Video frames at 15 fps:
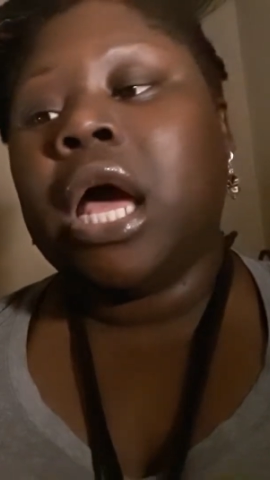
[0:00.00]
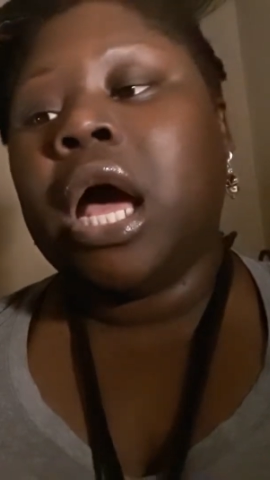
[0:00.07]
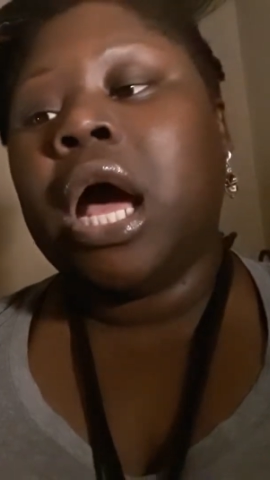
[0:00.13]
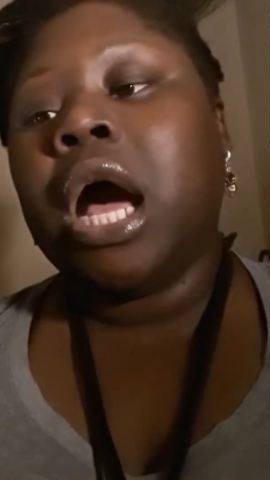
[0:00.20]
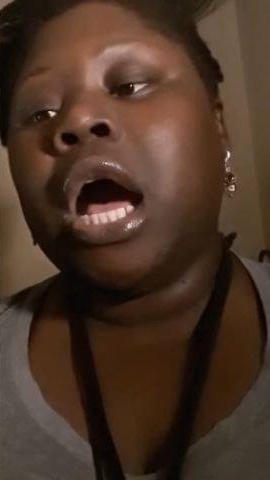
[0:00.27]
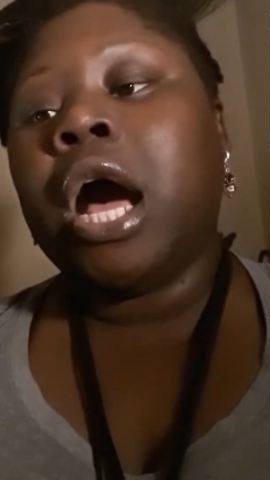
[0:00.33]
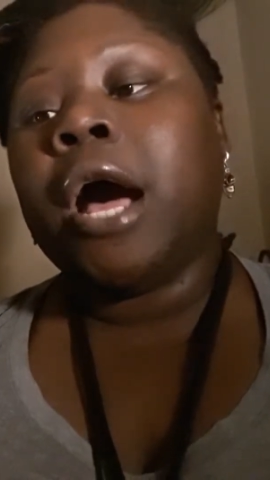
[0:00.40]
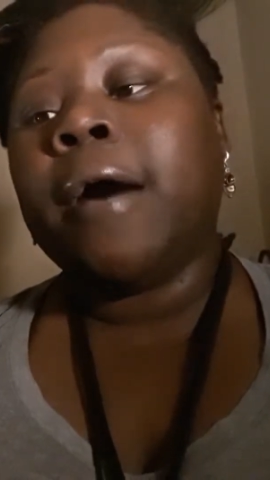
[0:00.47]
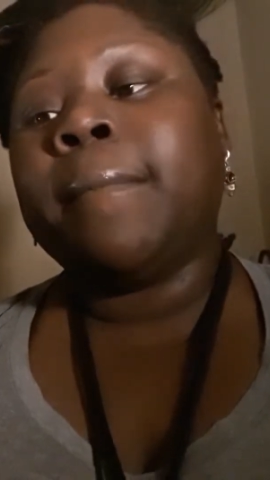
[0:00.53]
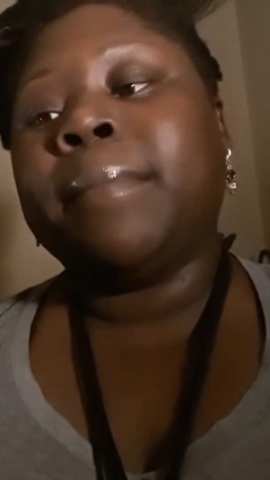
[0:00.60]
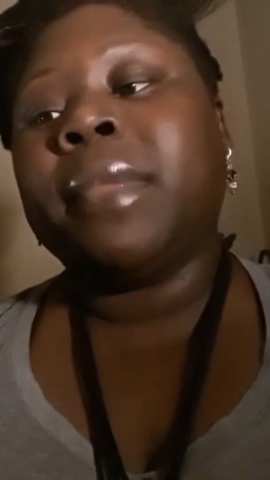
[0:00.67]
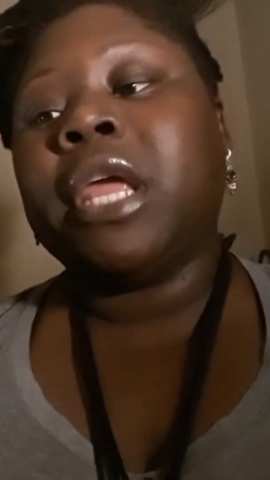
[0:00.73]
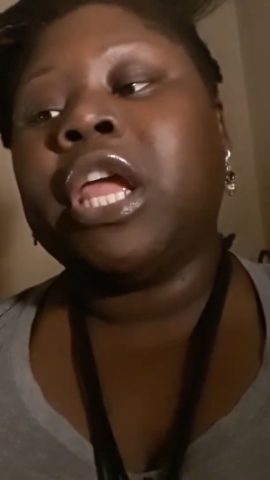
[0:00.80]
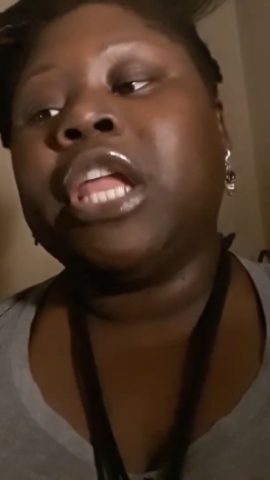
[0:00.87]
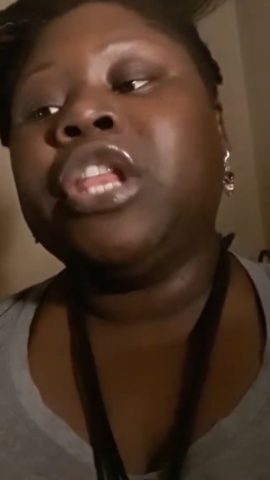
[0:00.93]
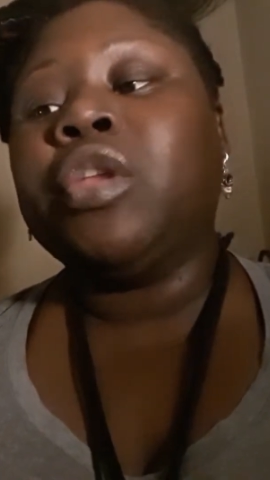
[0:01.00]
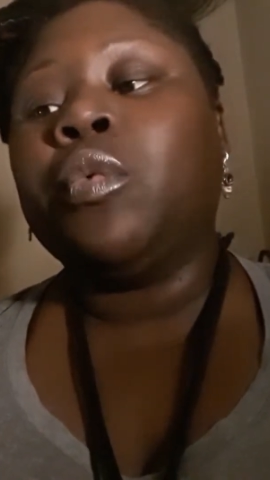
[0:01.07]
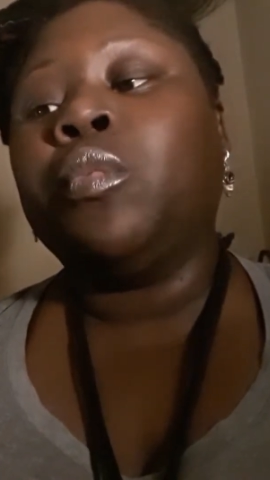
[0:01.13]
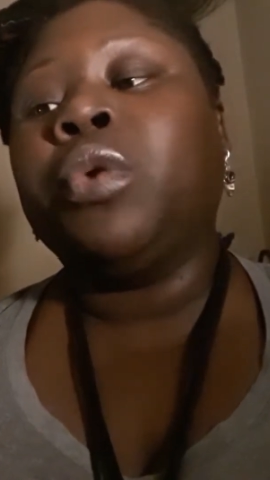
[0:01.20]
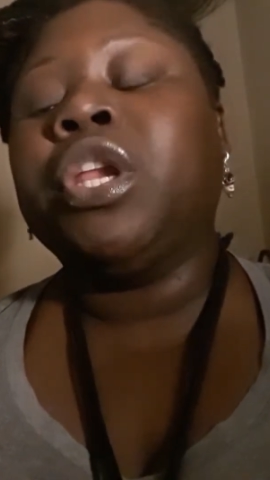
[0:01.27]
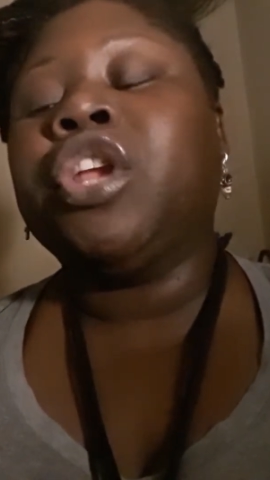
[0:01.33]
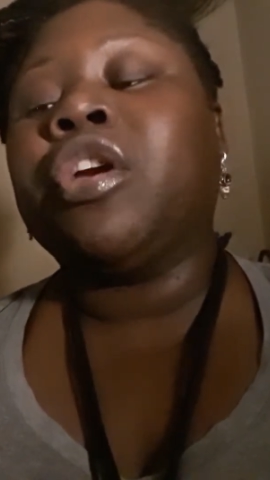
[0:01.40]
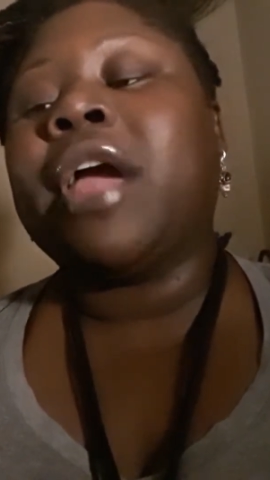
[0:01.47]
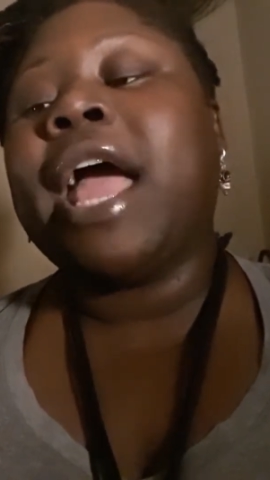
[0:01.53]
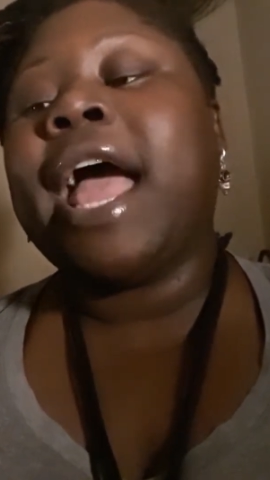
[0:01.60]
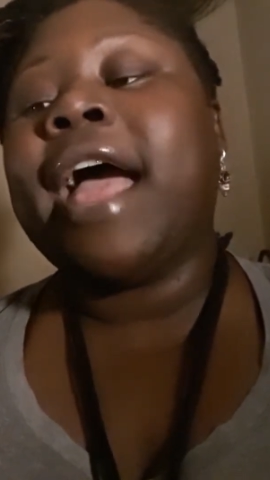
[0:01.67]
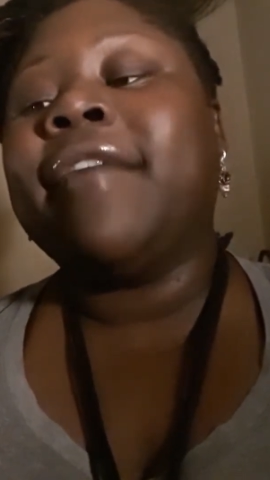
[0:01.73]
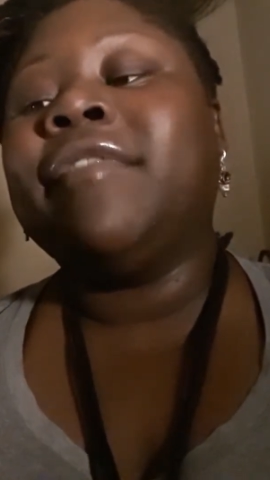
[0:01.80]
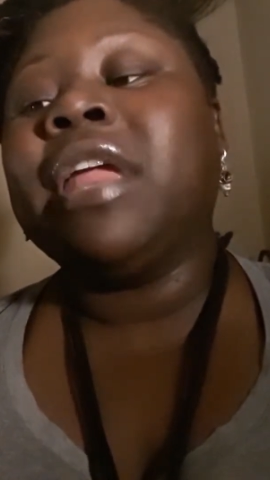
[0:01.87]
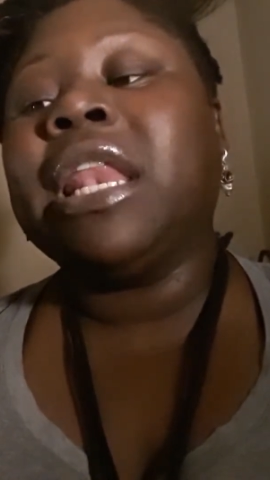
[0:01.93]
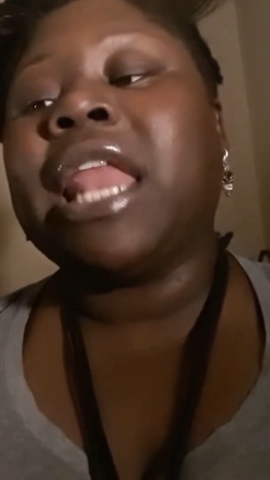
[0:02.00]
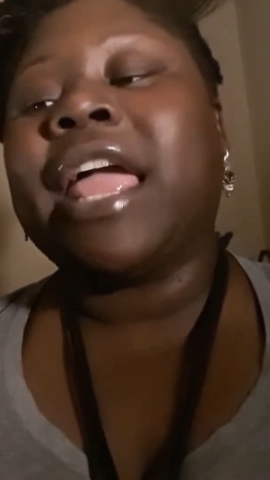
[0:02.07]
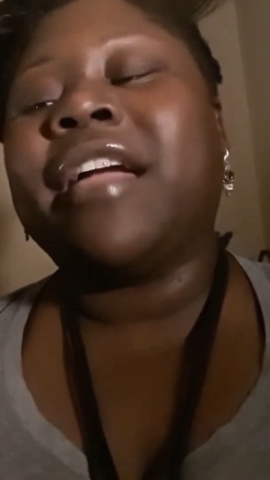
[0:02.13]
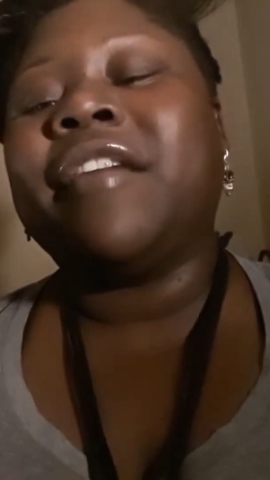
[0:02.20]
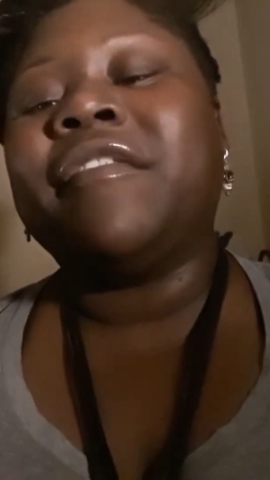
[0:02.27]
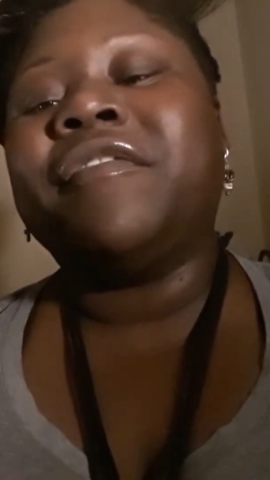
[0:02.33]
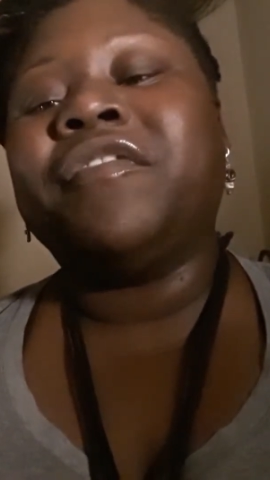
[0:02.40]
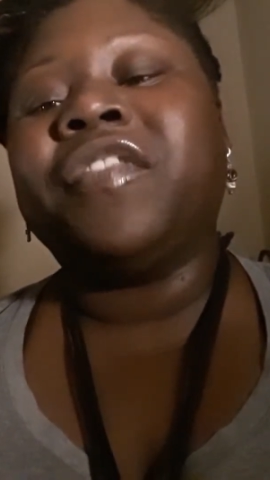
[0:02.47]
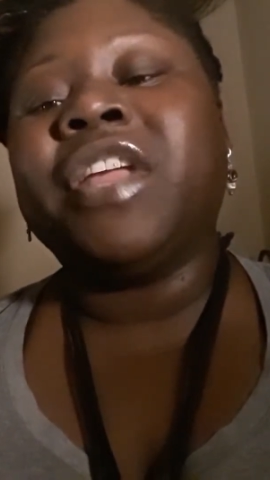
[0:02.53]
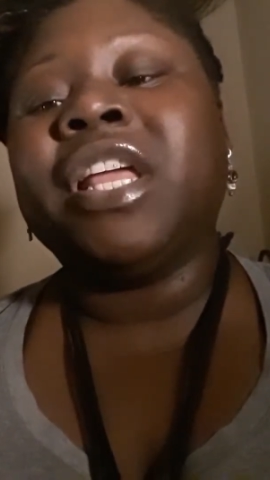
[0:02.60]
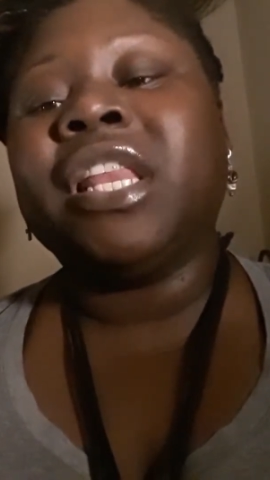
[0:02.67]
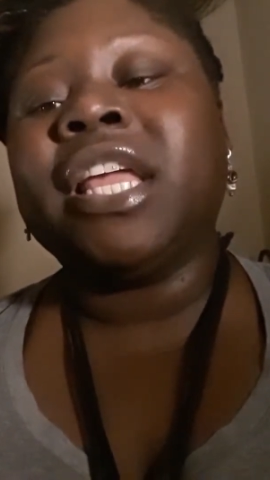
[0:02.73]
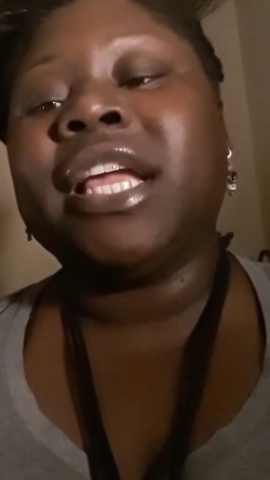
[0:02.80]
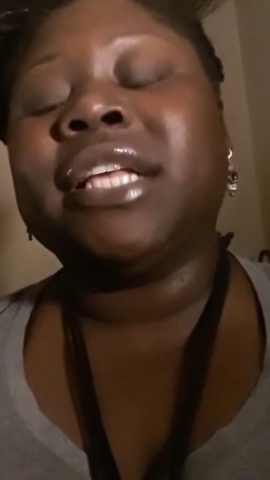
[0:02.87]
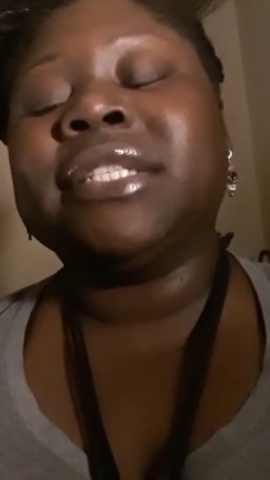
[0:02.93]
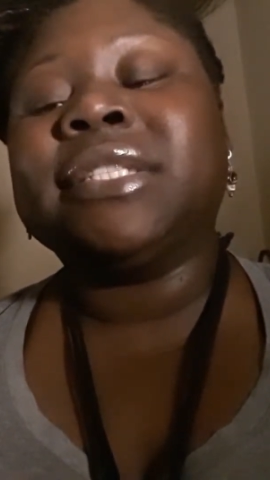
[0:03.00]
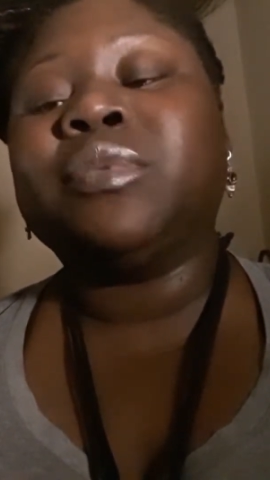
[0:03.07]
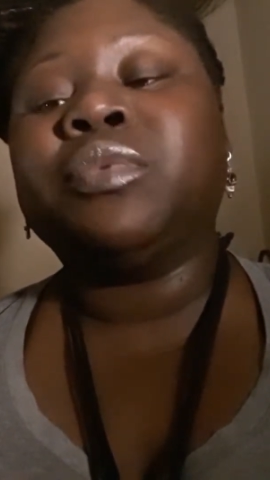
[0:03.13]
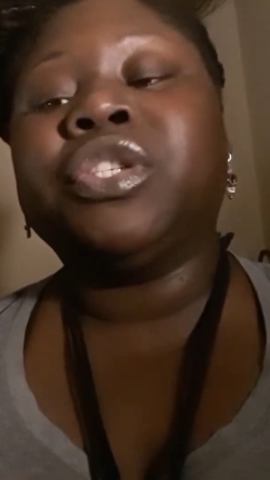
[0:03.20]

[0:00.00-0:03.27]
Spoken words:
And when you're having like feelings,